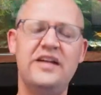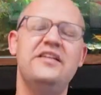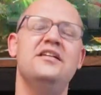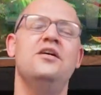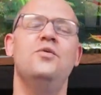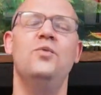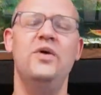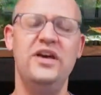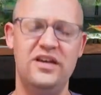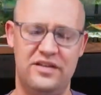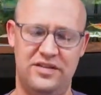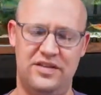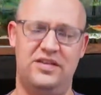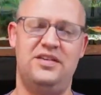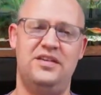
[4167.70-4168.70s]
I cannot
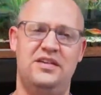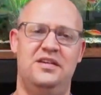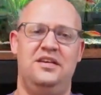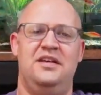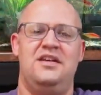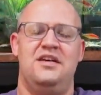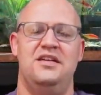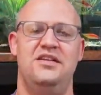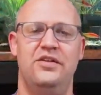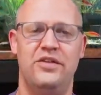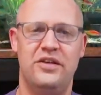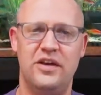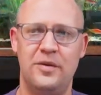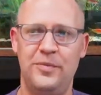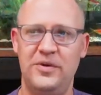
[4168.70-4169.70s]
wait till
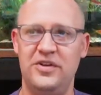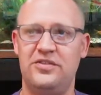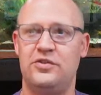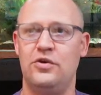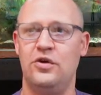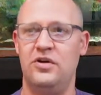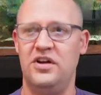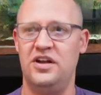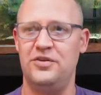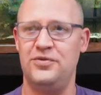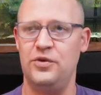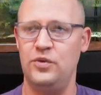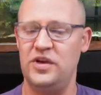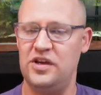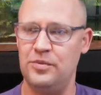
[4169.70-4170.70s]
the company's grown
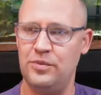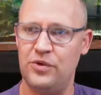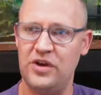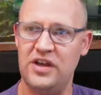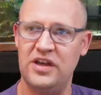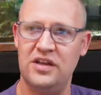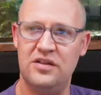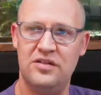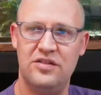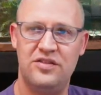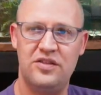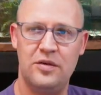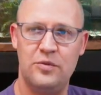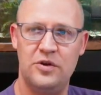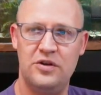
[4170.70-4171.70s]
enough that we can bring in
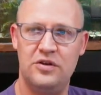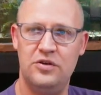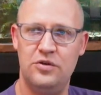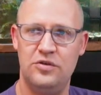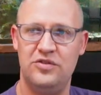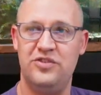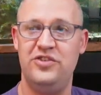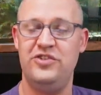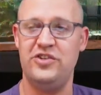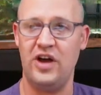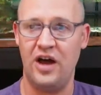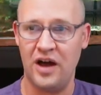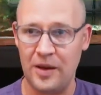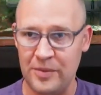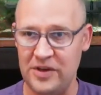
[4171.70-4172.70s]
someone whose
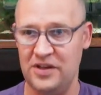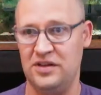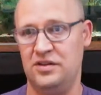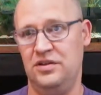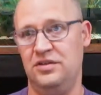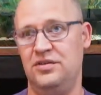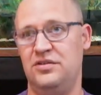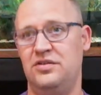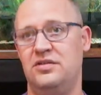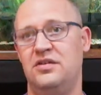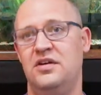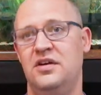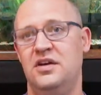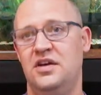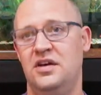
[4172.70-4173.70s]
job it
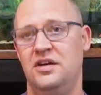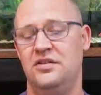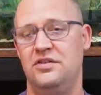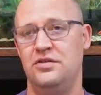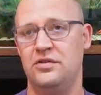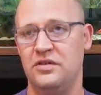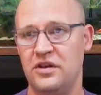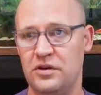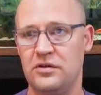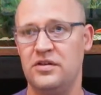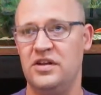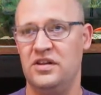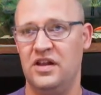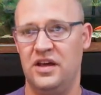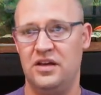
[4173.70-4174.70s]
is to
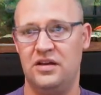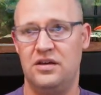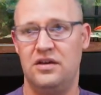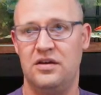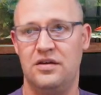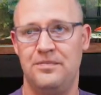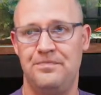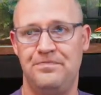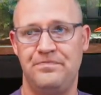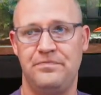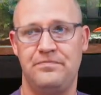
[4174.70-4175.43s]
literally, like,